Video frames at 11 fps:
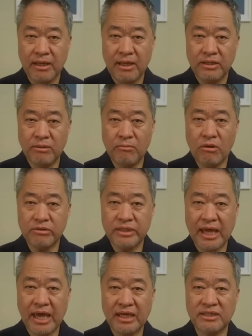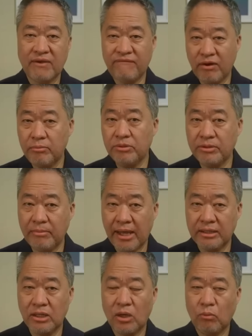They're marked as a variable
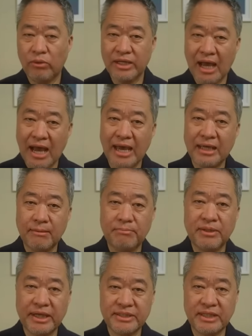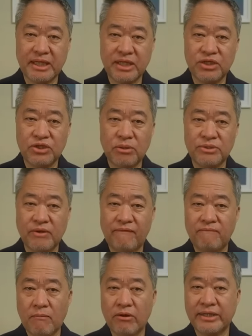demand with high complexity in terms of
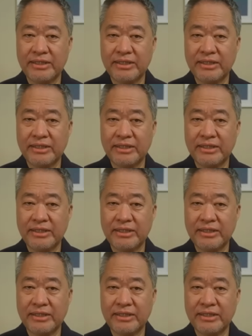market